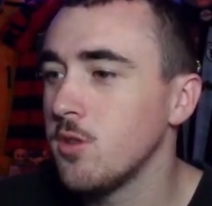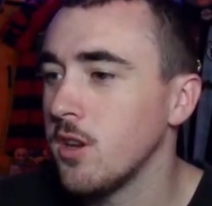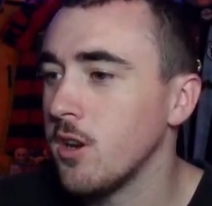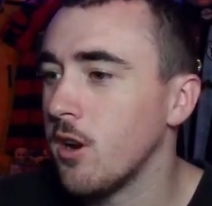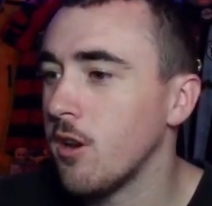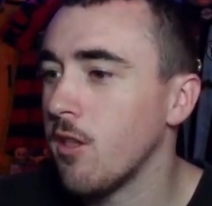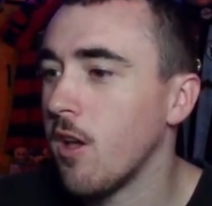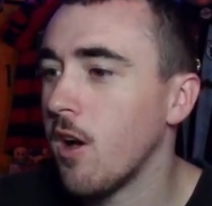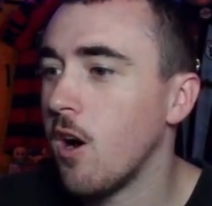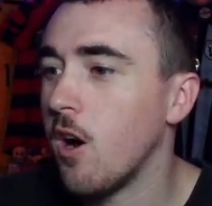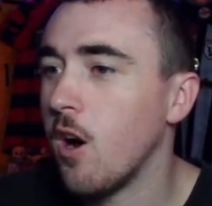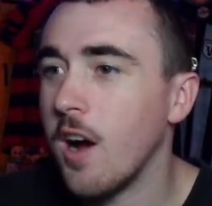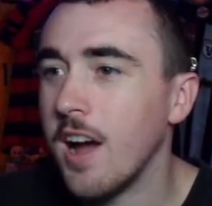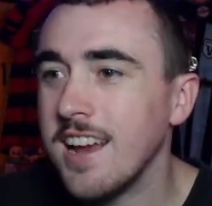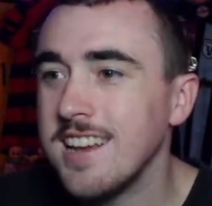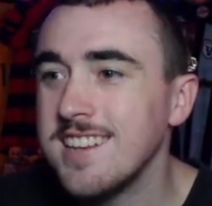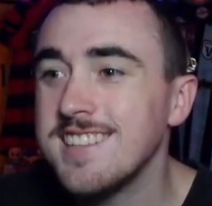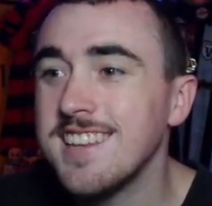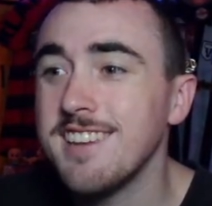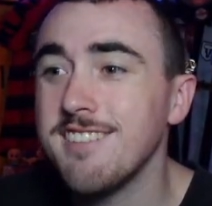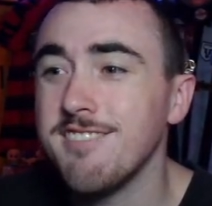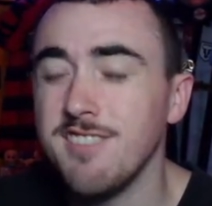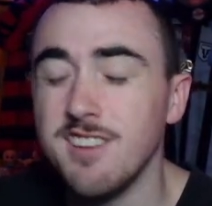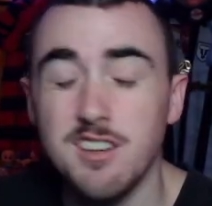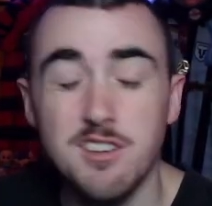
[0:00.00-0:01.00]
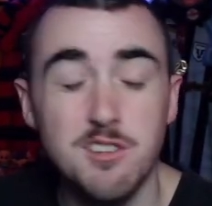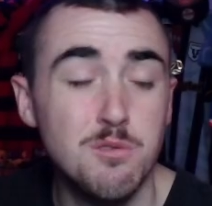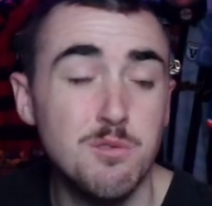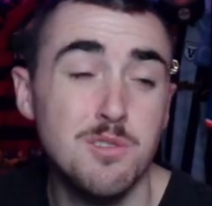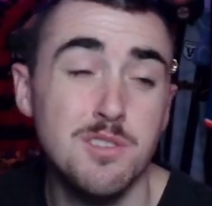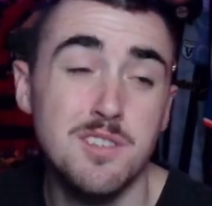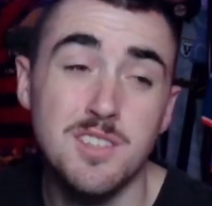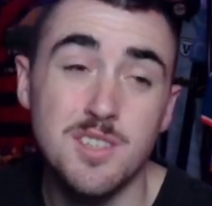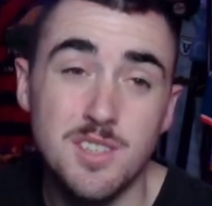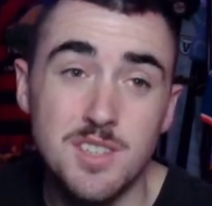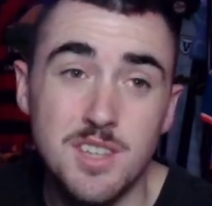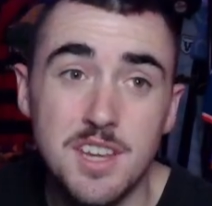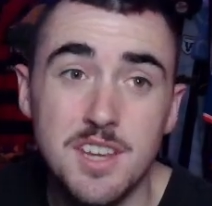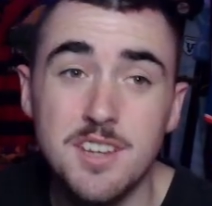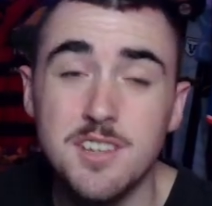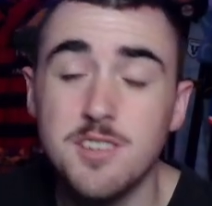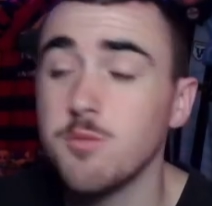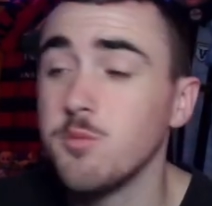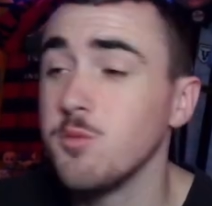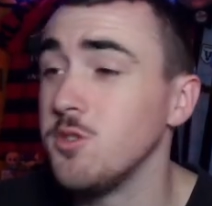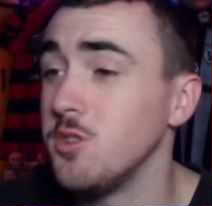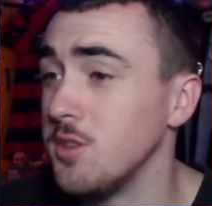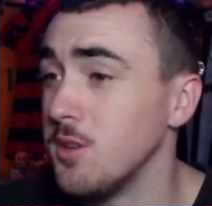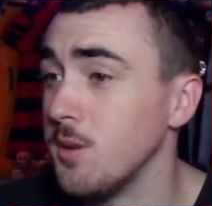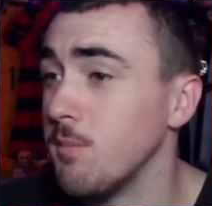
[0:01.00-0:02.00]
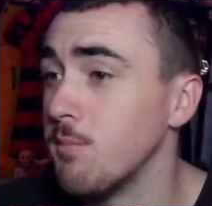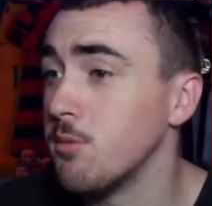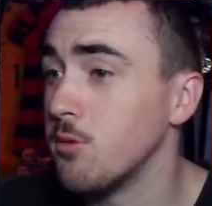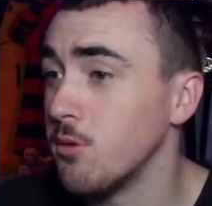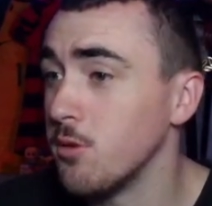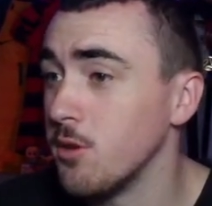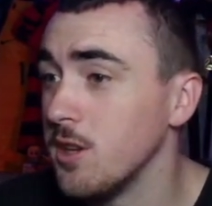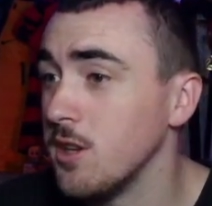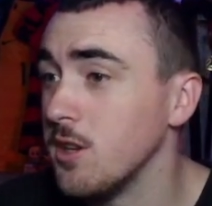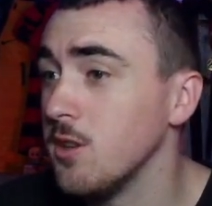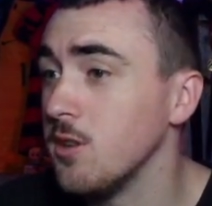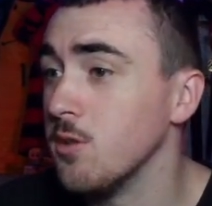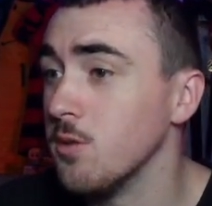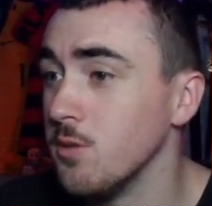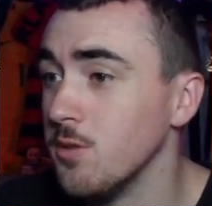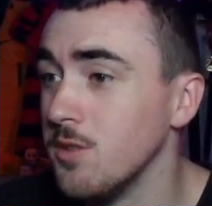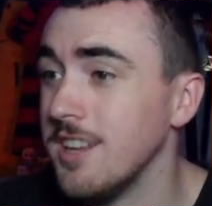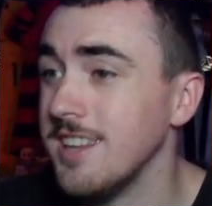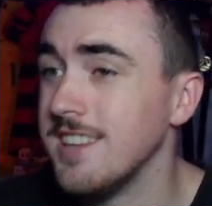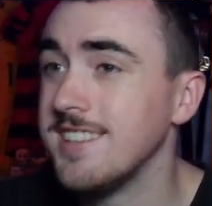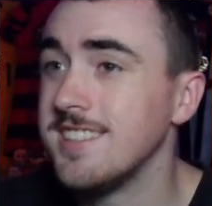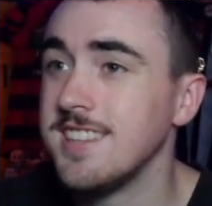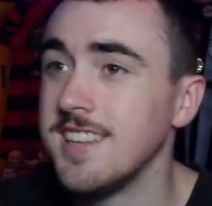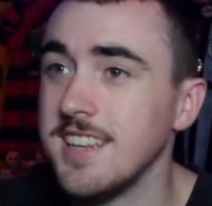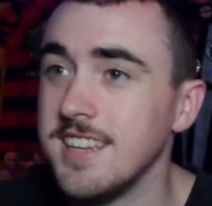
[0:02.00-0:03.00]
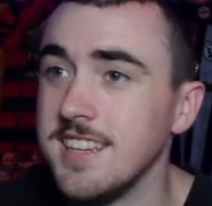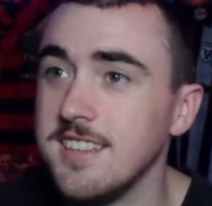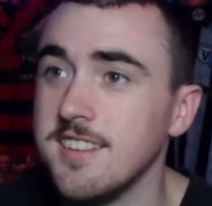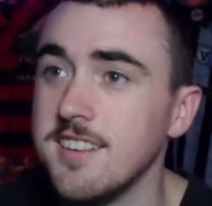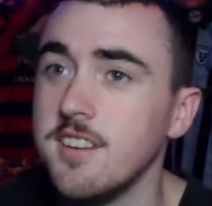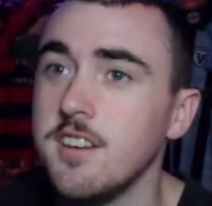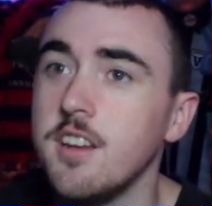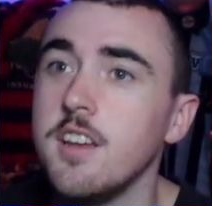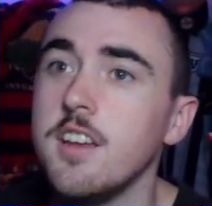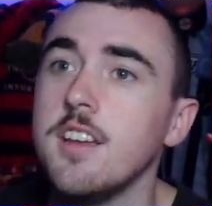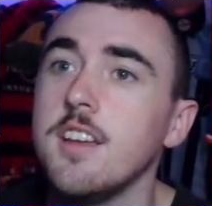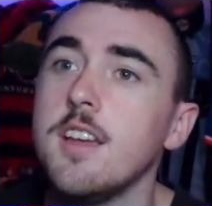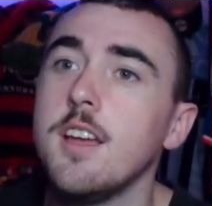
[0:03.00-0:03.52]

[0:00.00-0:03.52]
The highest they finished was 6th, which is a pretty good season.